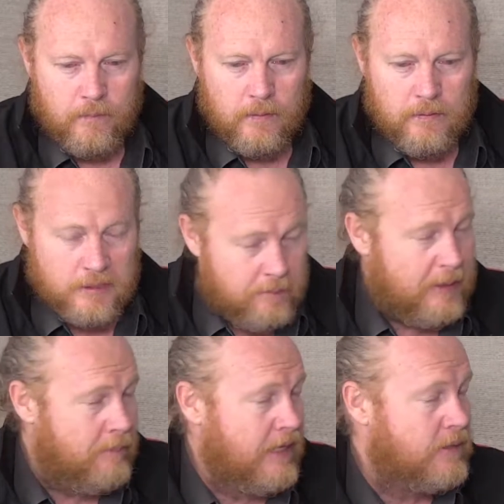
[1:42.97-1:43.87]
there's a
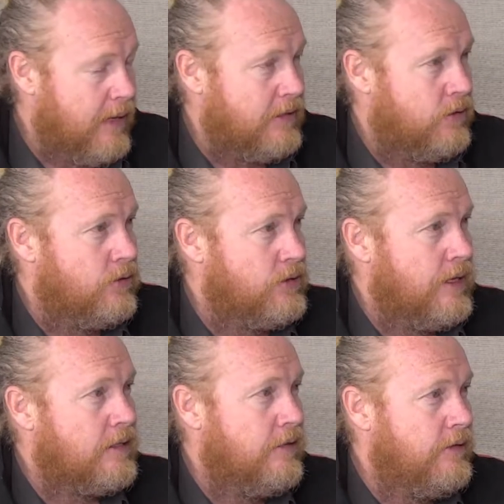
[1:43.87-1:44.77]
big buzz about tours and
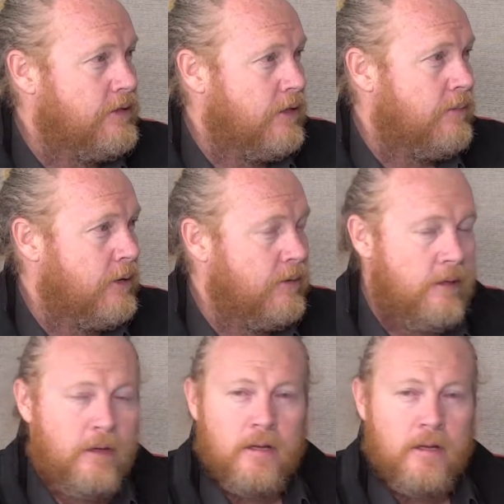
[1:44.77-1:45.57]
activities at the moment,